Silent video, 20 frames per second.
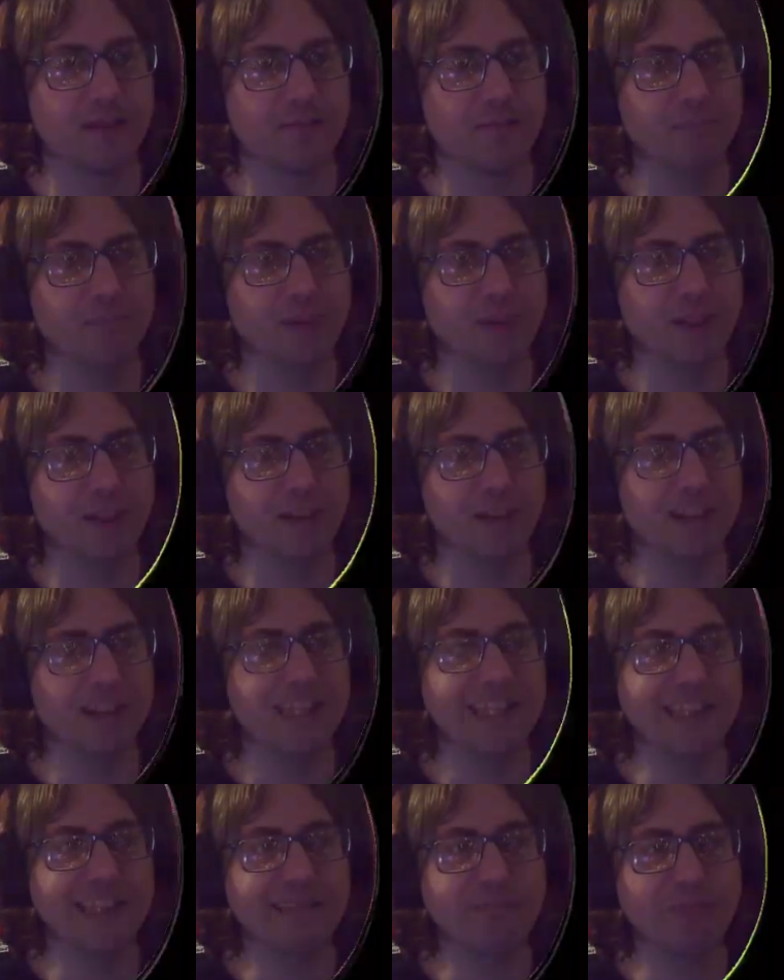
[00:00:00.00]
But
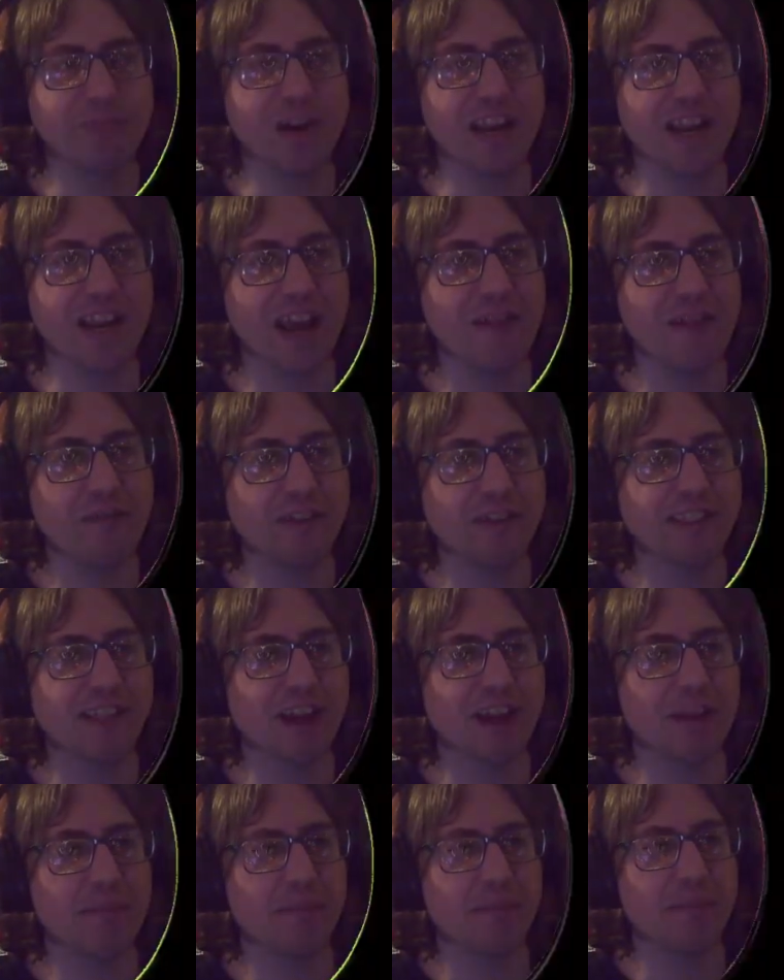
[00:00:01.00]
this spring, every
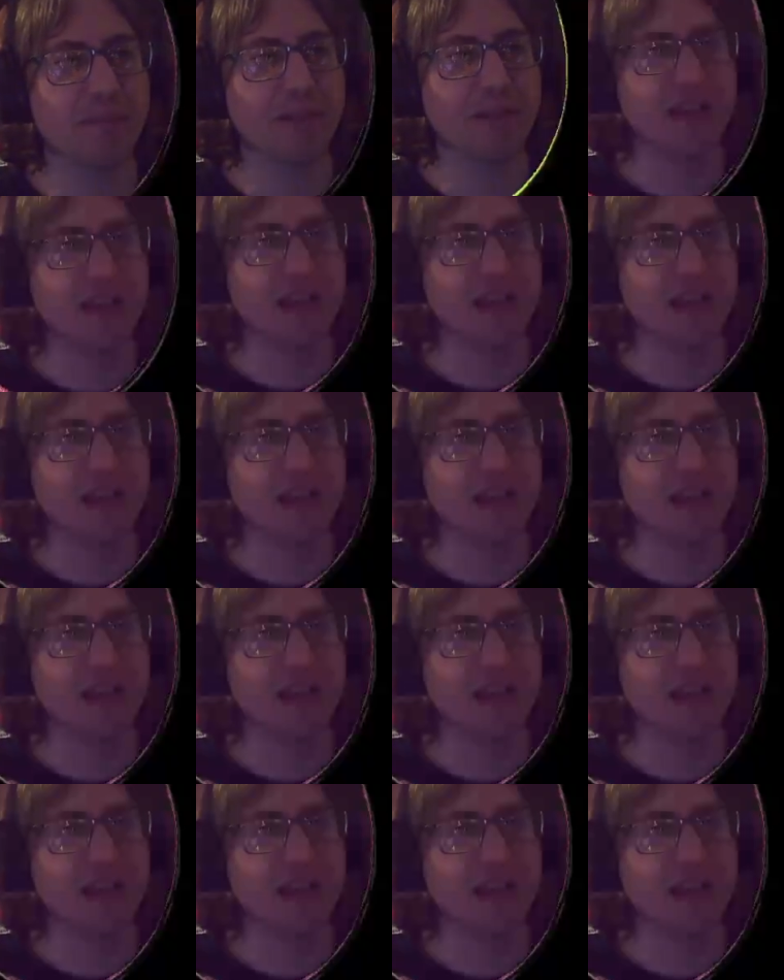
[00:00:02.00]
time.